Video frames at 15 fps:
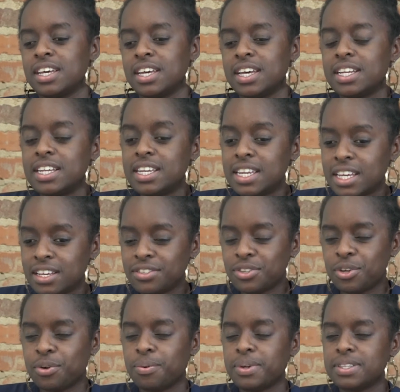a niece
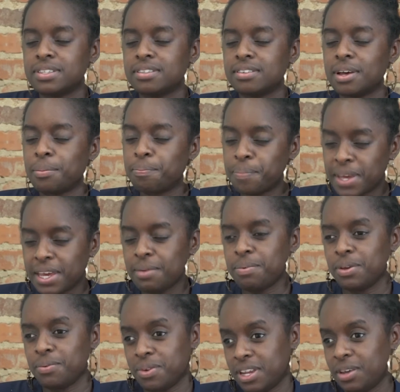who was a
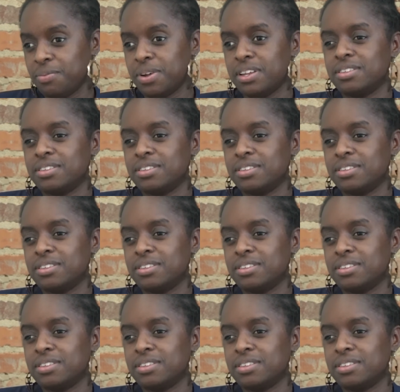baby when he went